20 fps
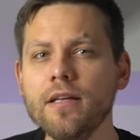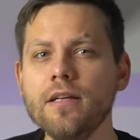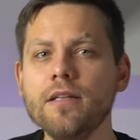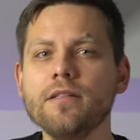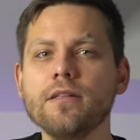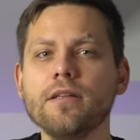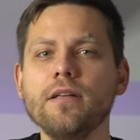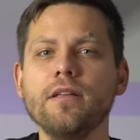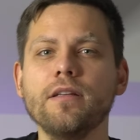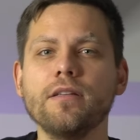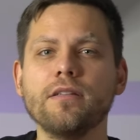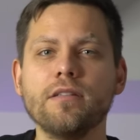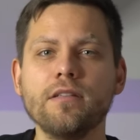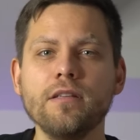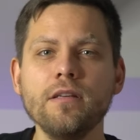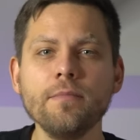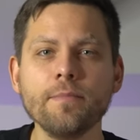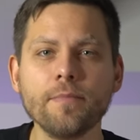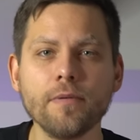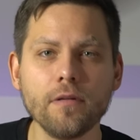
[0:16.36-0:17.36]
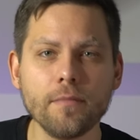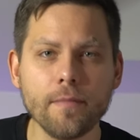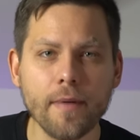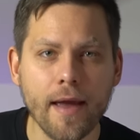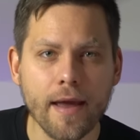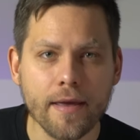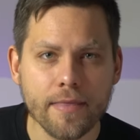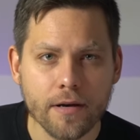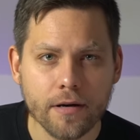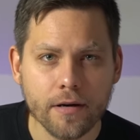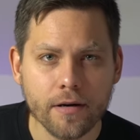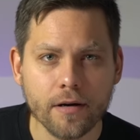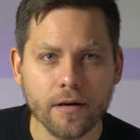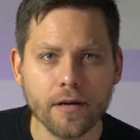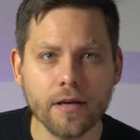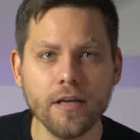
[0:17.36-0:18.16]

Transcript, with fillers: it in a simple manner,